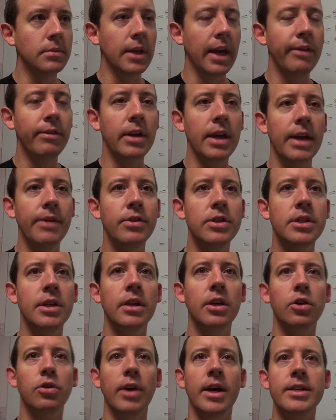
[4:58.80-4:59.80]
if it's an
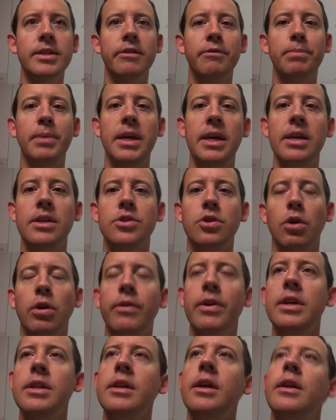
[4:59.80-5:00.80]
aggressive piece, or
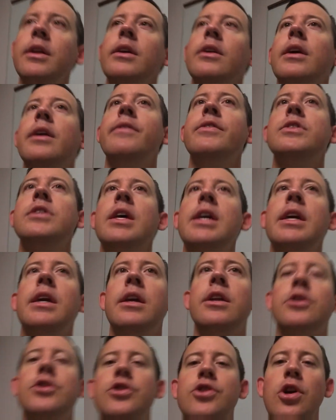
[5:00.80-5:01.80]
if it's like
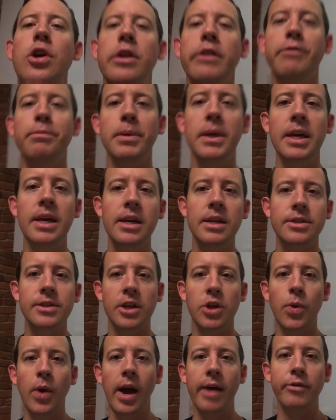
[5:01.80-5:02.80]
an assertive piece
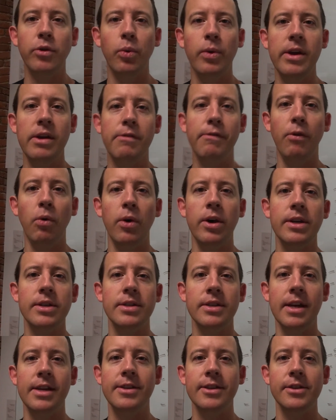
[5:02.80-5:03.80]
and you have a weak voice, it